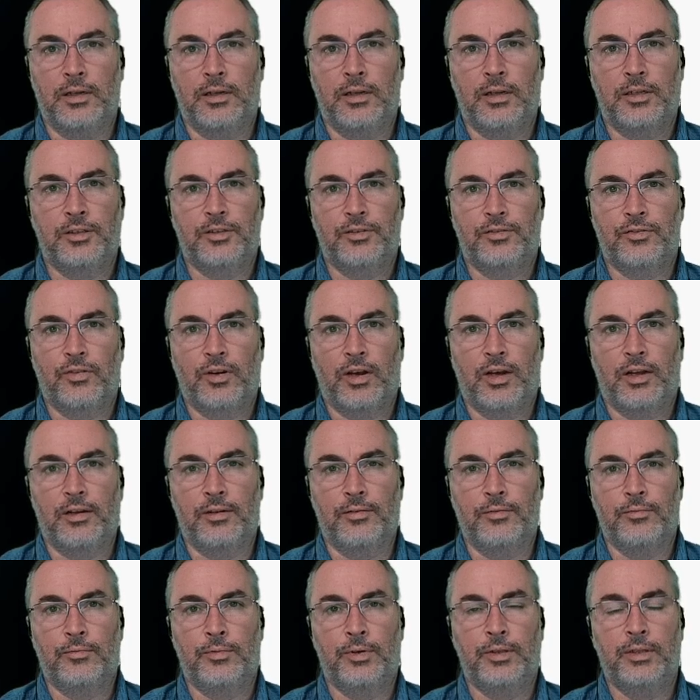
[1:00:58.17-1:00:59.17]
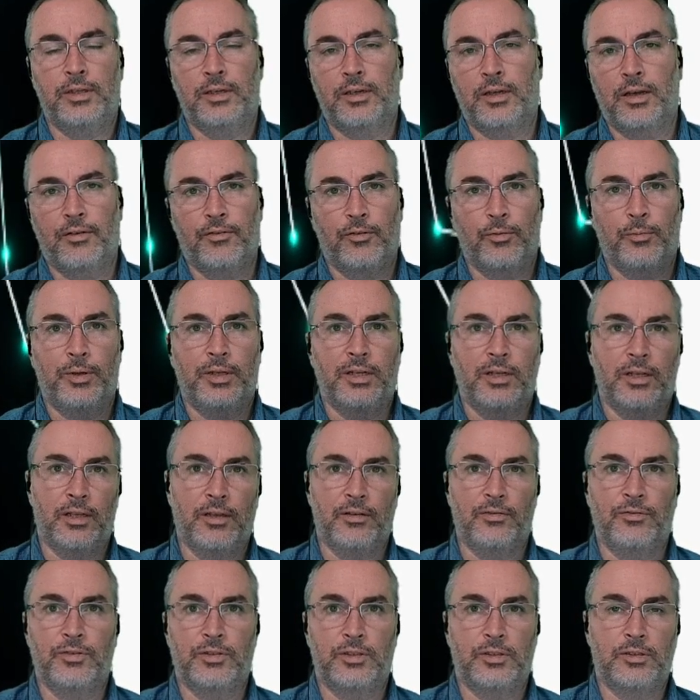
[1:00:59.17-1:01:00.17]
it, I just forgot it. When the government
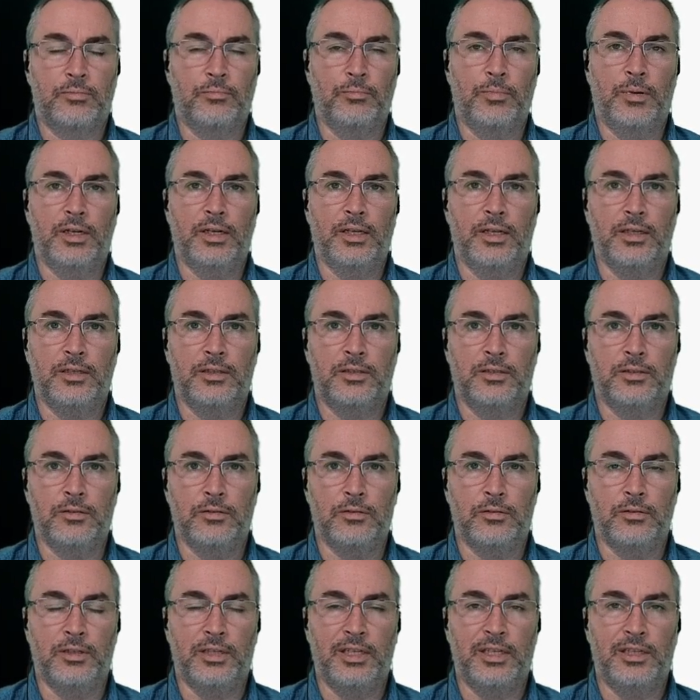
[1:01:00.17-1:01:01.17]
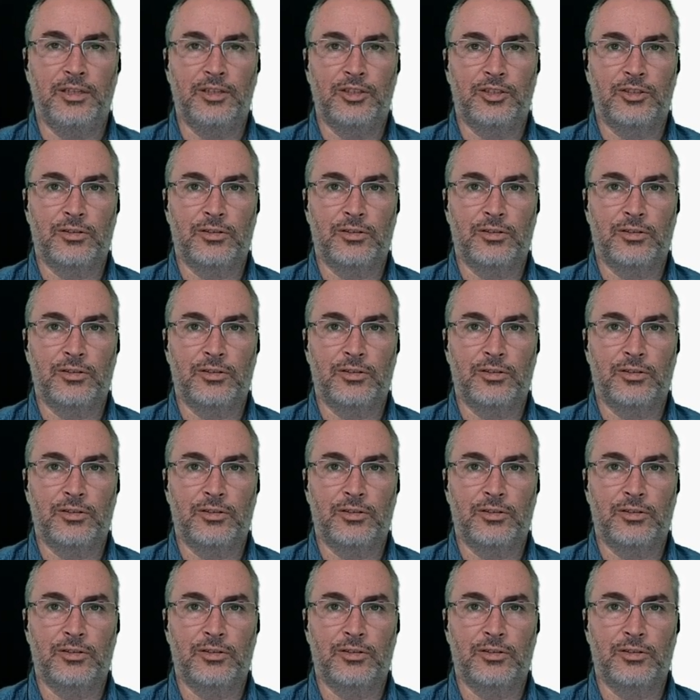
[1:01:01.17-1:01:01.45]
gives money to an industry.